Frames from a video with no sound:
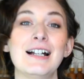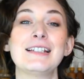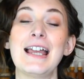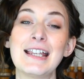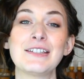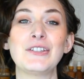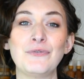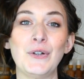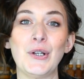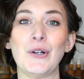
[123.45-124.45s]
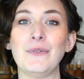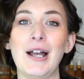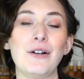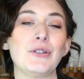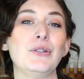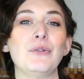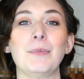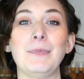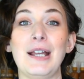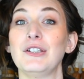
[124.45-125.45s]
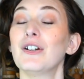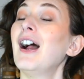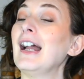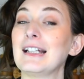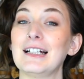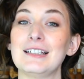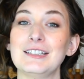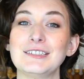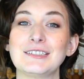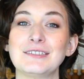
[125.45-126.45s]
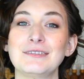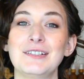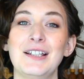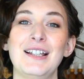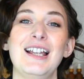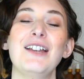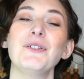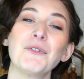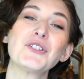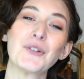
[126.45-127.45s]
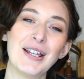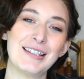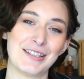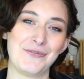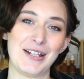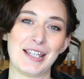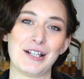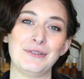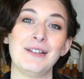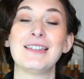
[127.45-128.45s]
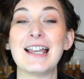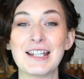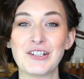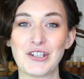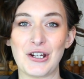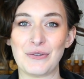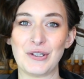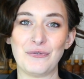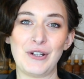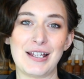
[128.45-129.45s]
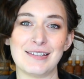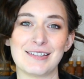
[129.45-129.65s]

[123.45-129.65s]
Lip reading: Tag us in a photo of how you combine your eye colors. If you've enjoyed this video, like and share with your friends.